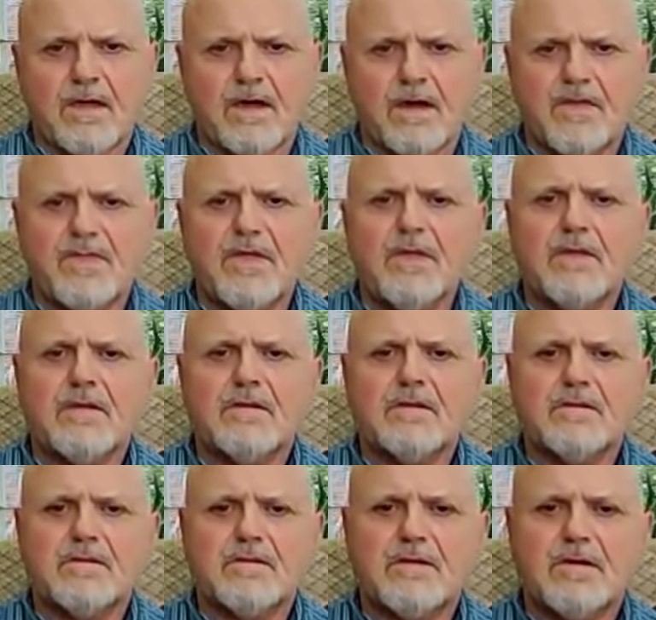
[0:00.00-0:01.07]
I think
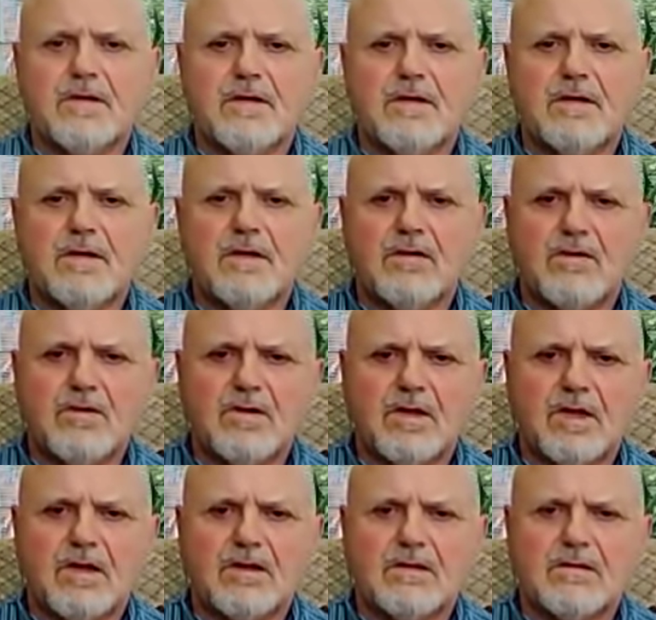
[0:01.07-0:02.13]
it could
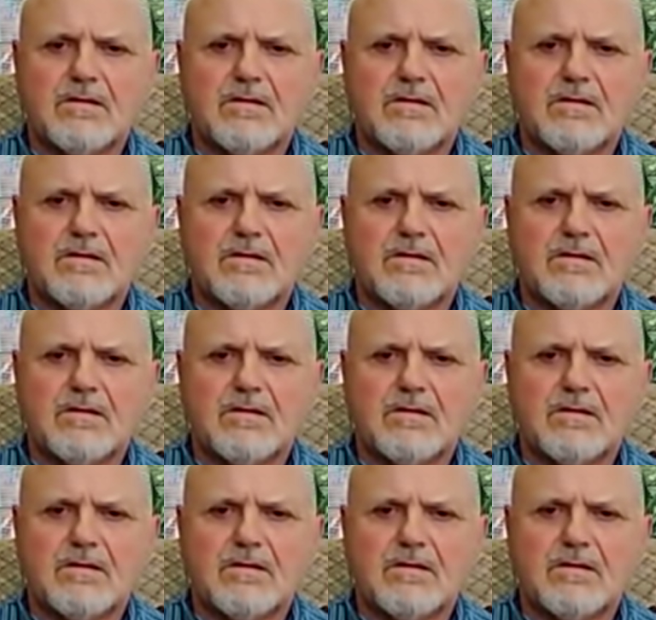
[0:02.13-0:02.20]
get